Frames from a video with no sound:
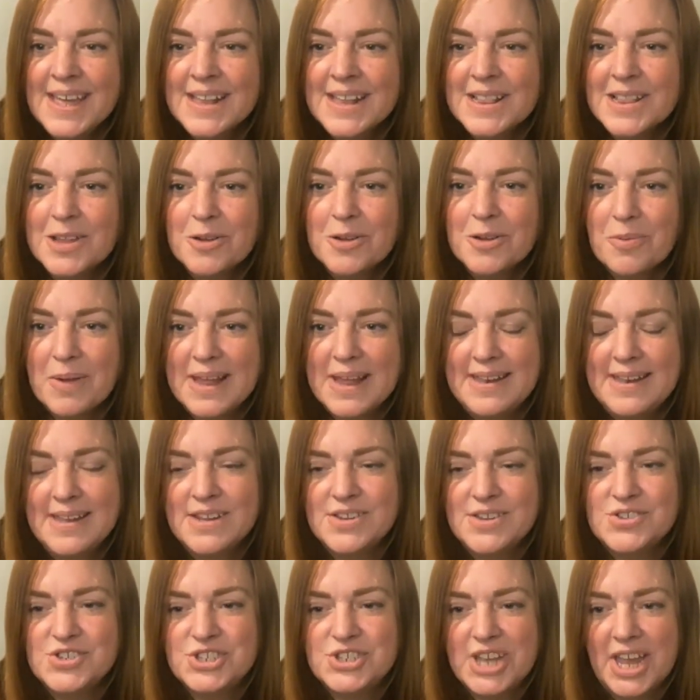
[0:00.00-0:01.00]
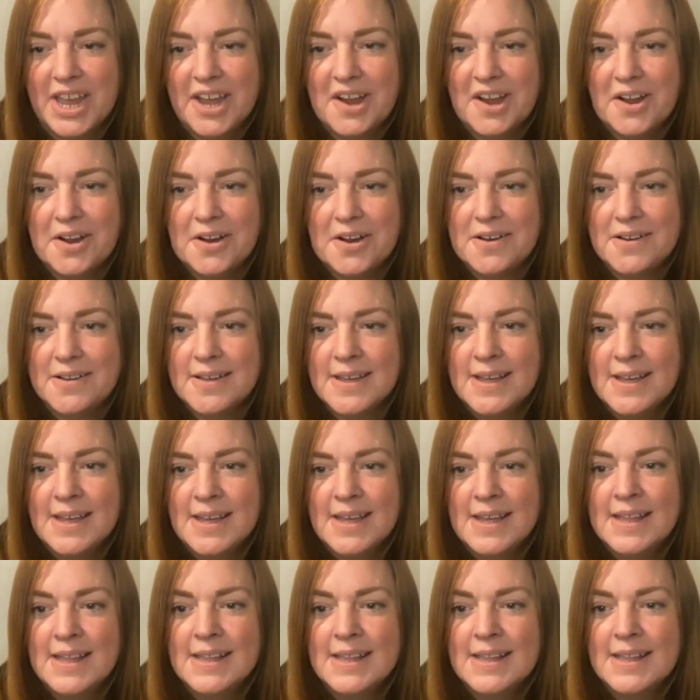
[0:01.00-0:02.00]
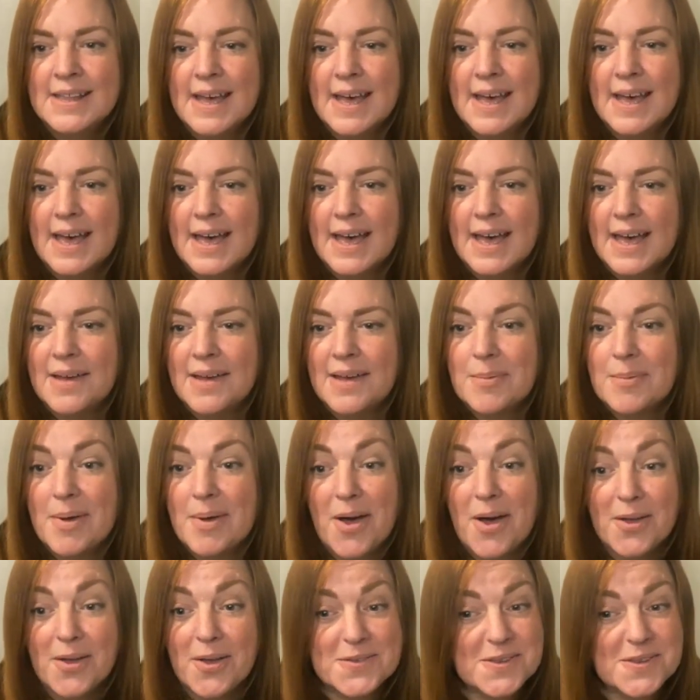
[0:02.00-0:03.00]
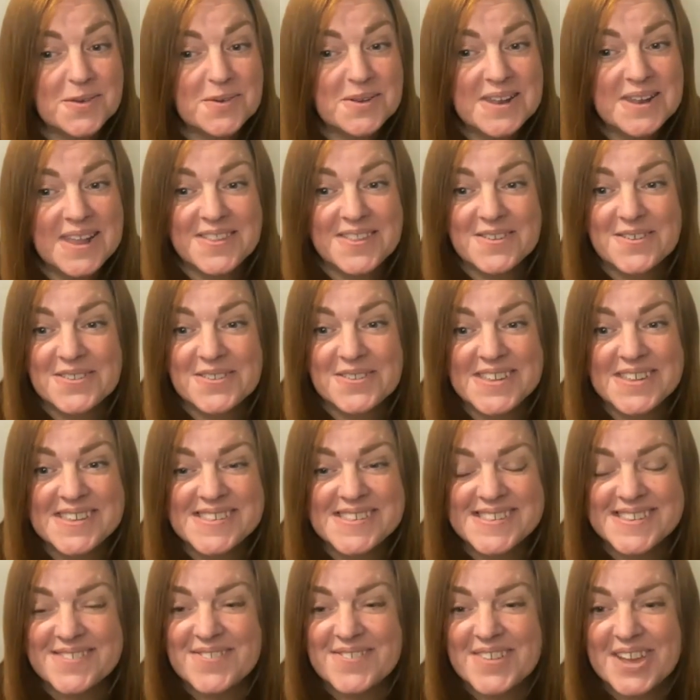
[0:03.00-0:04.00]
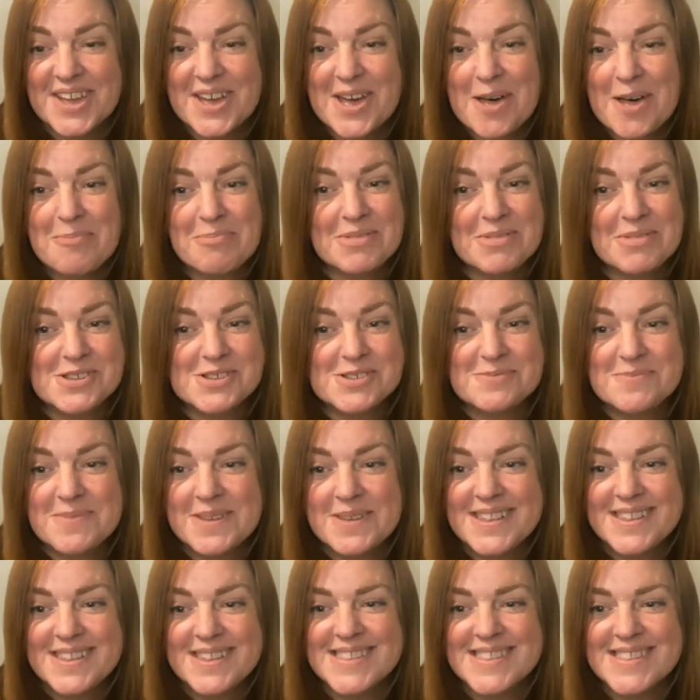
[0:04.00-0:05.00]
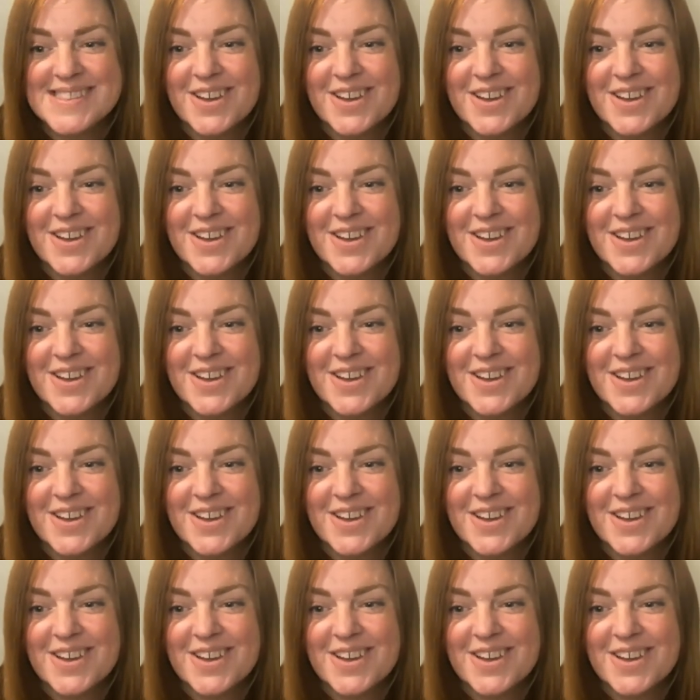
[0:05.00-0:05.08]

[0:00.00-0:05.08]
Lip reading: Lorinda shared also another list of accomplishments.